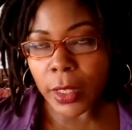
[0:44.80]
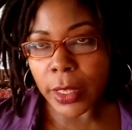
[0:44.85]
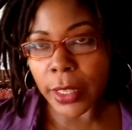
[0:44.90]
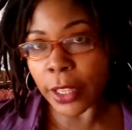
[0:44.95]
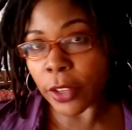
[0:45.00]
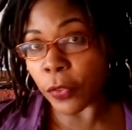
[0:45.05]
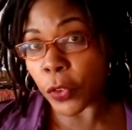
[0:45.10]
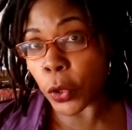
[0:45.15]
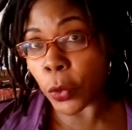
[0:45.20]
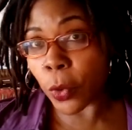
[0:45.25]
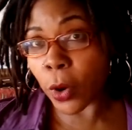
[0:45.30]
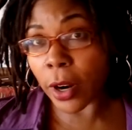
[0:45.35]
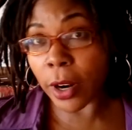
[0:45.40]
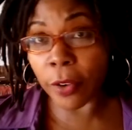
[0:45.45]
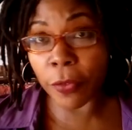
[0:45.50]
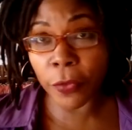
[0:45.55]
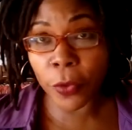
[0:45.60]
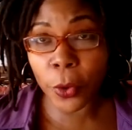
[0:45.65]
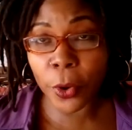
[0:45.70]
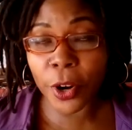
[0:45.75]
if you are
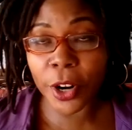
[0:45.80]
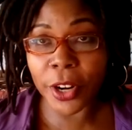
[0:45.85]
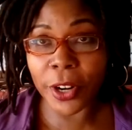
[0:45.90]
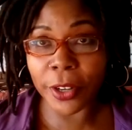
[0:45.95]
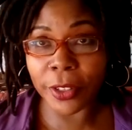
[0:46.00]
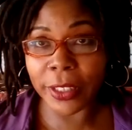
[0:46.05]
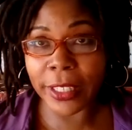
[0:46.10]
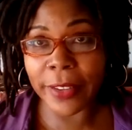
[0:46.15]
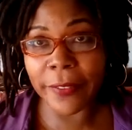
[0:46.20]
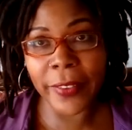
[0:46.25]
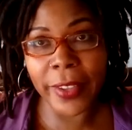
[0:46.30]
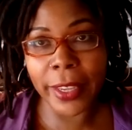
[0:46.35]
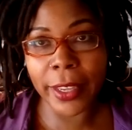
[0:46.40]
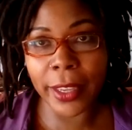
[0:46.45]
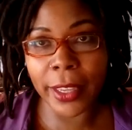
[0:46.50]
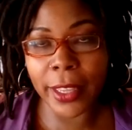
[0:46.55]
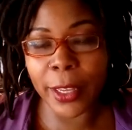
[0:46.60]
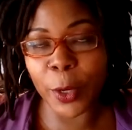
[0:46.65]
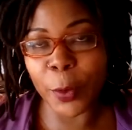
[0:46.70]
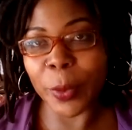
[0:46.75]
a foreigner
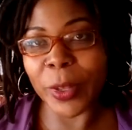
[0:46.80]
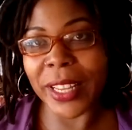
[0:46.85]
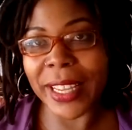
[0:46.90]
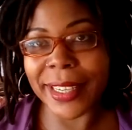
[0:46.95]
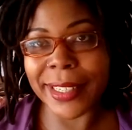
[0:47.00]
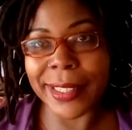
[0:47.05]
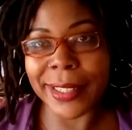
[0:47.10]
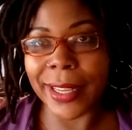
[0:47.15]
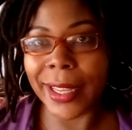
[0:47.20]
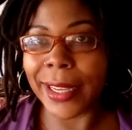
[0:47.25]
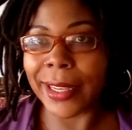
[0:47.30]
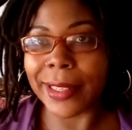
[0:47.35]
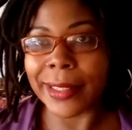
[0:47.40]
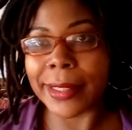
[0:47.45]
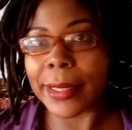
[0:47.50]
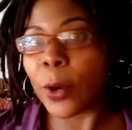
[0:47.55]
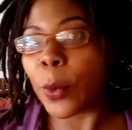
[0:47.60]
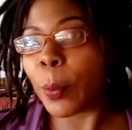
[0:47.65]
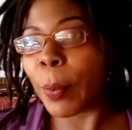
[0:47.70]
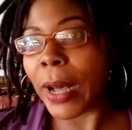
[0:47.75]
living in a place like
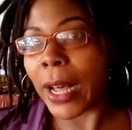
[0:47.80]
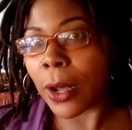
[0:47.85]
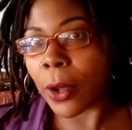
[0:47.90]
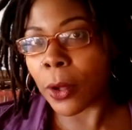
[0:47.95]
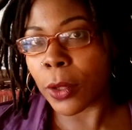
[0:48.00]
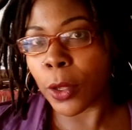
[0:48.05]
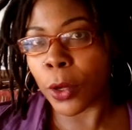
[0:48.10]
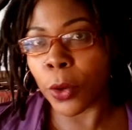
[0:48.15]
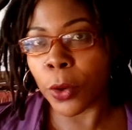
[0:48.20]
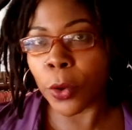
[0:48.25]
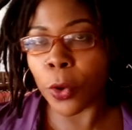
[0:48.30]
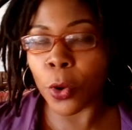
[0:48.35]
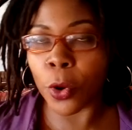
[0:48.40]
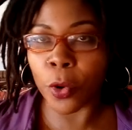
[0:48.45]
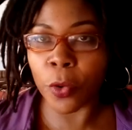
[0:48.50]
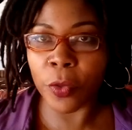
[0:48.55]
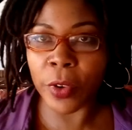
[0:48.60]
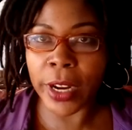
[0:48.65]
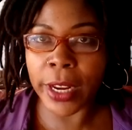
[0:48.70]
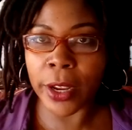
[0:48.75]
Sao Paulo
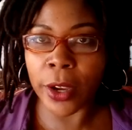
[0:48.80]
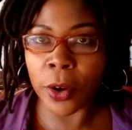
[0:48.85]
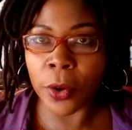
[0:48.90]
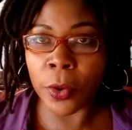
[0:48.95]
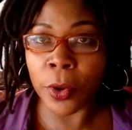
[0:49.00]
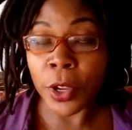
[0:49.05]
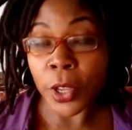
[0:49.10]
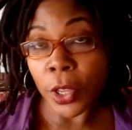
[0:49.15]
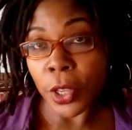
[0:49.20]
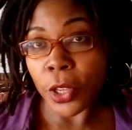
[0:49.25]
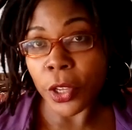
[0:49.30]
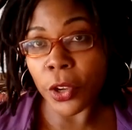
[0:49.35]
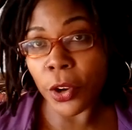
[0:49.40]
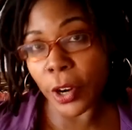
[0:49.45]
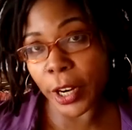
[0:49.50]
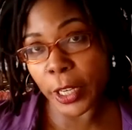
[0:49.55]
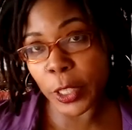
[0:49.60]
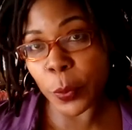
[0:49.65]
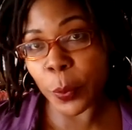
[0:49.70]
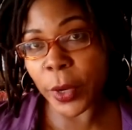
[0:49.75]
or Rio,
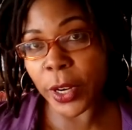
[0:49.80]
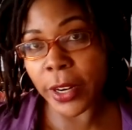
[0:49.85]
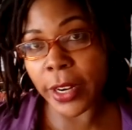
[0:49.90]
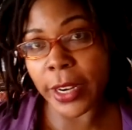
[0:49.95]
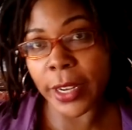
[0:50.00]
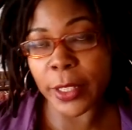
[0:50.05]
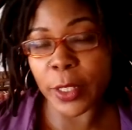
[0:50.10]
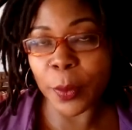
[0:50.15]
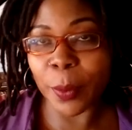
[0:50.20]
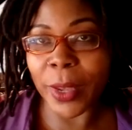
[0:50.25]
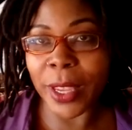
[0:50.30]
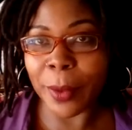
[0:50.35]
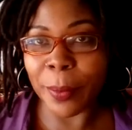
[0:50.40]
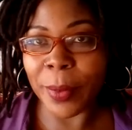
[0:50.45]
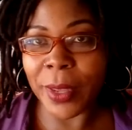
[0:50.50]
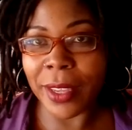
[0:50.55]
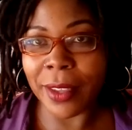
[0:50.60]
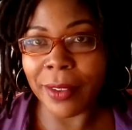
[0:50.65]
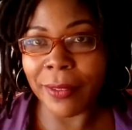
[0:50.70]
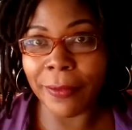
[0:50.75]
your experience may
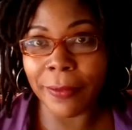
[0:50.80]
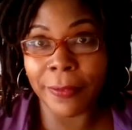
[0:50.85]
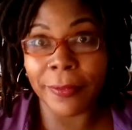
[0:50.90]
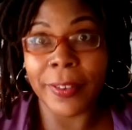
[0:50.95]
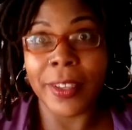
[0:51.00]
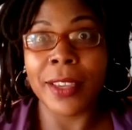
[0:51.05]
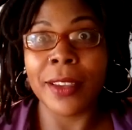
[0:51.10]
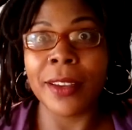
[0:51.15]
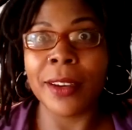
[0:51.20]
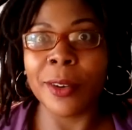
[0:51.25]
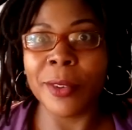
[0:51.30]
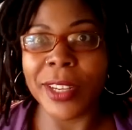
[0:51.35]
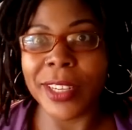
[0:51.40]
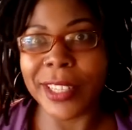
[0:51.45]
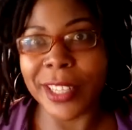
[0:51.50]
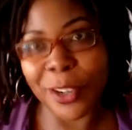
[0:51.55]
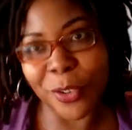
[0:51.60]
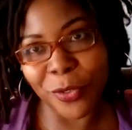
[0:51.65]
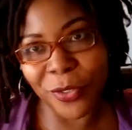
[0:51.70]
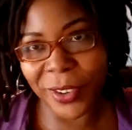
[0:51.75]
be very
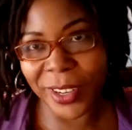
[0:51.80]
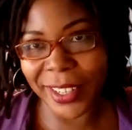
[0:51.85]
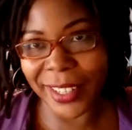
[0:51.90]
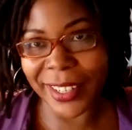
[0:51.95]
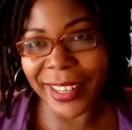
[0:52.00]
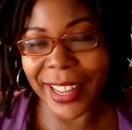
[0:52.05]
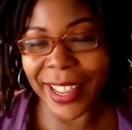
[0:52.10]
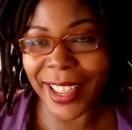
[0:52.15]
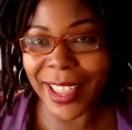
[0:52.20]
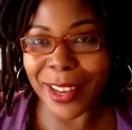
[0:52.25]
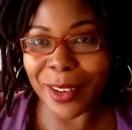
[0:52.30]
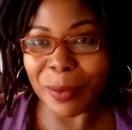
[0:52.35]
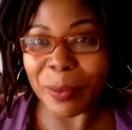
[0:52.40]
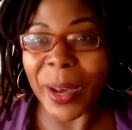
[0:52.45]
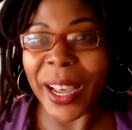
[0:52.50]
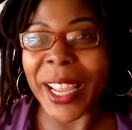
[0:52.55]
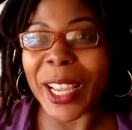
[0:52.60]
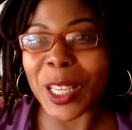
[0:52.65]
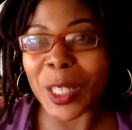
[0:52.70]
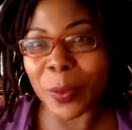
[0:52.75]
different than
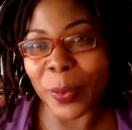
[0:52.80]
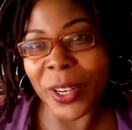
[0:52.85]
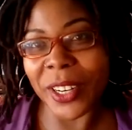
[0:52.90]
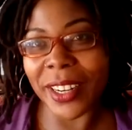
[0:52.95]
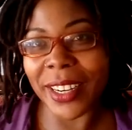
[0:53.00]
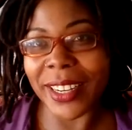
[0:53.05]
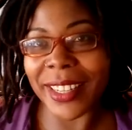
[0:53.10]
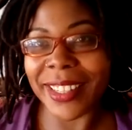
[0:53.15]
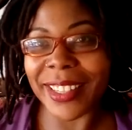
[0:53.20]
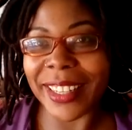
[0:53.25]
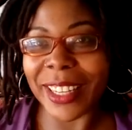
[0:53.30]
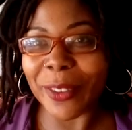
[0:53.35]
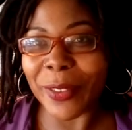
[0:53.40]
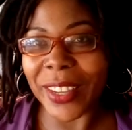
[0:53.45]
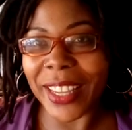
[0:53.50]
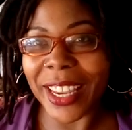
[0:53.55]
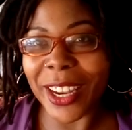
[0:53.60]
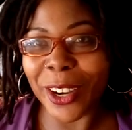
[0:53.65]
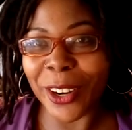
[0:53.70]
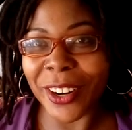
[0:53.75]
my experience
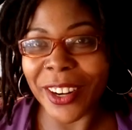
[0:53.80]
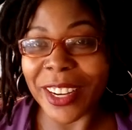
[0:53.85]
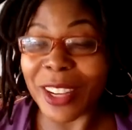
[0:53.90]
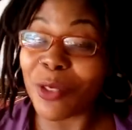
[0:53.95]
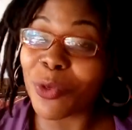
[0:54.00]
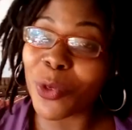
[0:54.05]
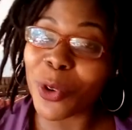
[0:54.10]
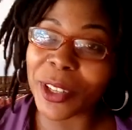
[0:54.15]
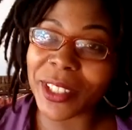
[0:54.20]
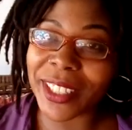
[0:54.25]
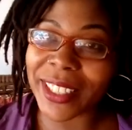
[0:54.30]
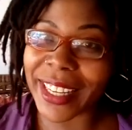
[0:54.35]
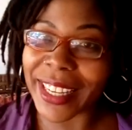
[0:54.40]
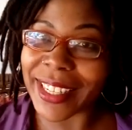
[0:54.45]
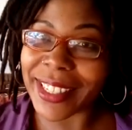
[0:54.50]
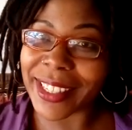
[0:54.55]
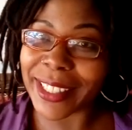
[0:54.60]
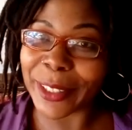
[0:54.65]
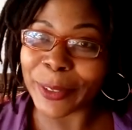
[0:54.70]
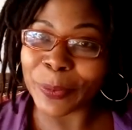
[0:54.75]
living here in
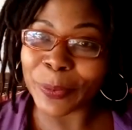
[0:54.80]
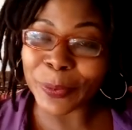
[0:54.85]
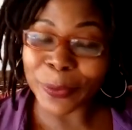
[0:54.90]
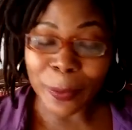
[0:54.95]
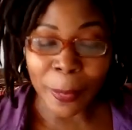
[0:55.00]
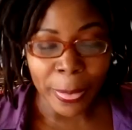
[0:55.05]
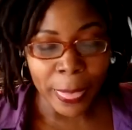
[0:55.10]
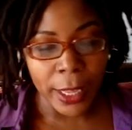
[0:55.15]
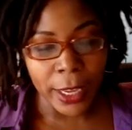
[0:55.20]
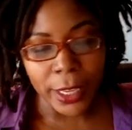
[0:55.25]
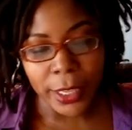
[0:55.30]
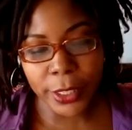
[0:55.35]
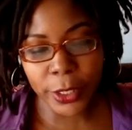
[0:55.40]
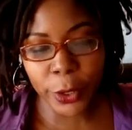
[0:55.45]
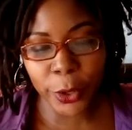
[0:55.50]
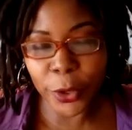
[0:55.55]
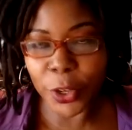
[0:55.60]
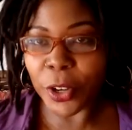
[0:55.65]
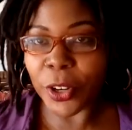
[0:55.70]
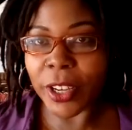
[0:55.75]
Fortaleza.
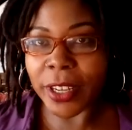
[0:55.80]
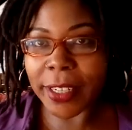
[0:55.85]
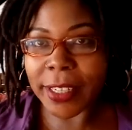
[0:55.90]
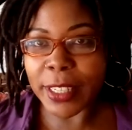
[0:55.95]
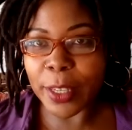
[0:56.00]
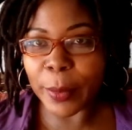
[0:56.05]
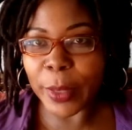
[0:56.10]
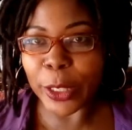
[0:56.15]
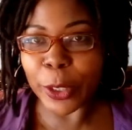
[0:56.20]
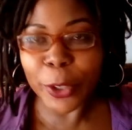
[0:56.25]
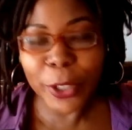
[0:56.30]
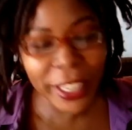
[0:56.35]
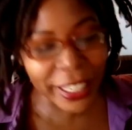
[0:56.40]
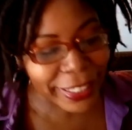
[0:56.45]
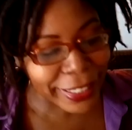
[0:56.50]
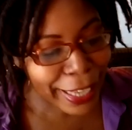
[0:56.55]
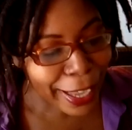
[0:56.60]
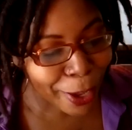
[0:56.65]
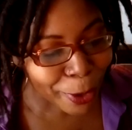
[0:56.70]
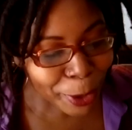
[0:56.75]
So you're going to see me
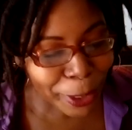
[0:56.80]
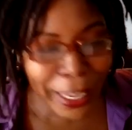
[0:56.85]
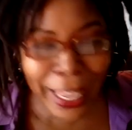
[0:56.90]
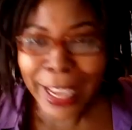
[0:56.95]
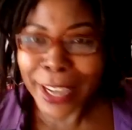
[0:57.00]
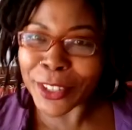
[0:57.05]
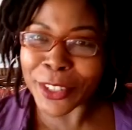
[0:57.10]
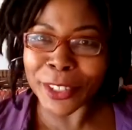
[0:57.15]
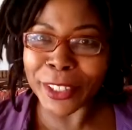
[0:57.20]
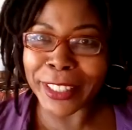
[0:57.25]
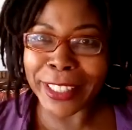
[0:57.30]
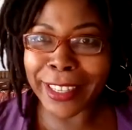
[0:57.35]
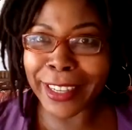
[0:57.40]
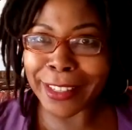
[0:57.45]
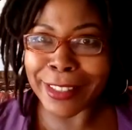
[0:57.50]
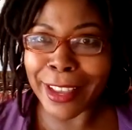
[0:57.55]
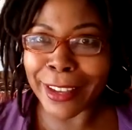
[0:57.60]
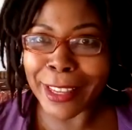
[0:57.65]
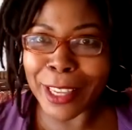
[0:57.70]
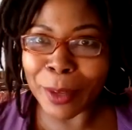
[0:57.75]
looking down occasionally
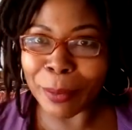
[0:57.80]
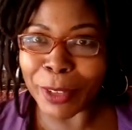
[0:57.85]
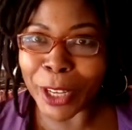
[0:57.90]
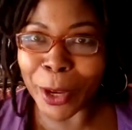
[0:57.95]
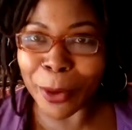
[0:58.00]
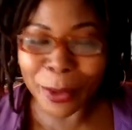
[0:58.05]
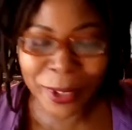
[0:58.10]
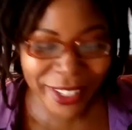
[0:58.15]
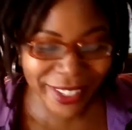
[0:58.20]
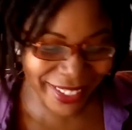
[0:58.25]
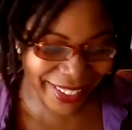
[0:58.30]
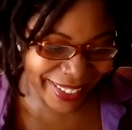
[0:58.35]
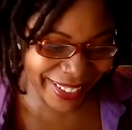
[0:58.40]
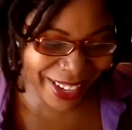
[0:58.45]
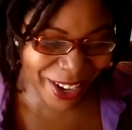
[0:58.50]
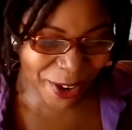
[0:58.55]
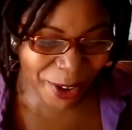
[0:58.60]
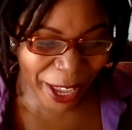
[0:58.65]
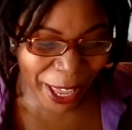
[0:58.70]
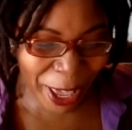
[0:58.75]
because I keep notes,
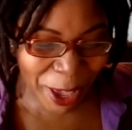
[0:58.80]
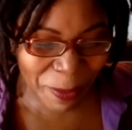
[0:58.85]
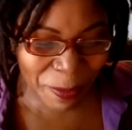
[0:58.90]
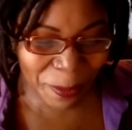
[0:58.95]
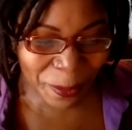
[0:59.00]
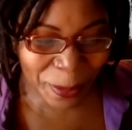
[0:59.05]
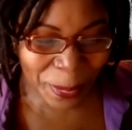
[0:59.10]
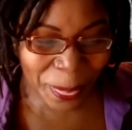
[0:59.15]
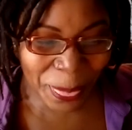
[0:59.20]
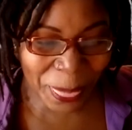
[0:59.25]
okay?